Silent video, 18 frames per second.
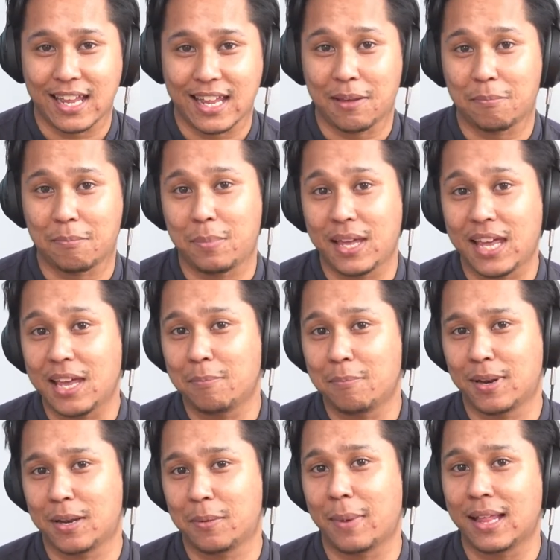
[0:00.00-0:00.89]
how can
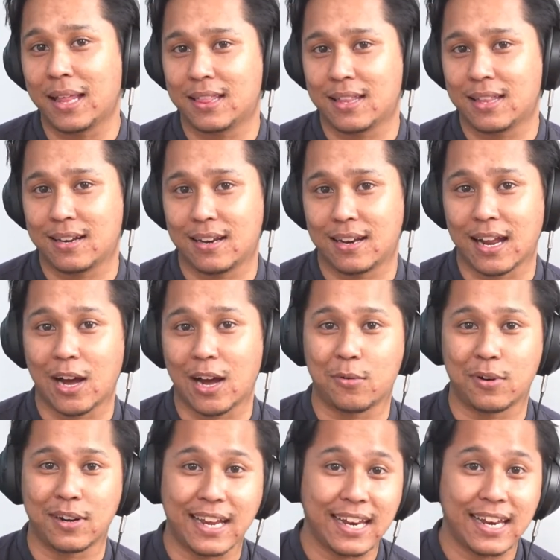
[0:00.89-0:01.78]
it be
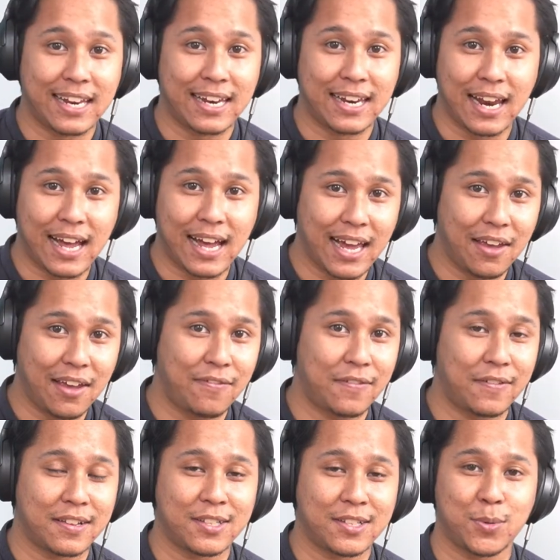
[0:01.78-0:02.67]
implemented in our
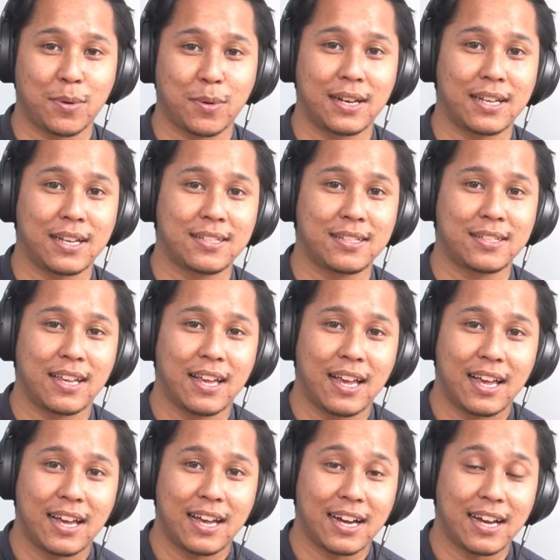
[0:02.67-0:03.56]
daily life,
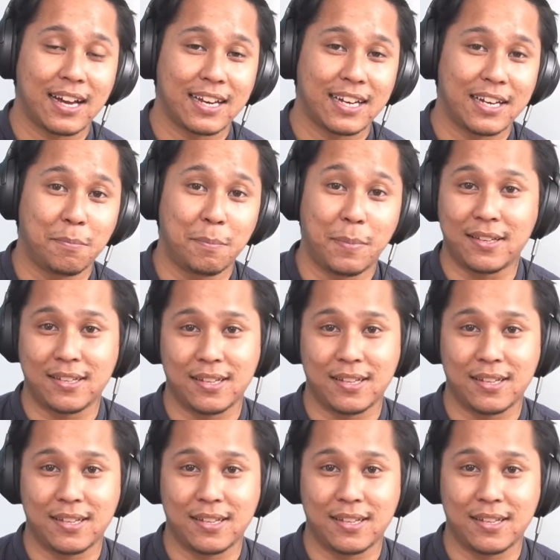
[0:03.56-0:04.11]
as well as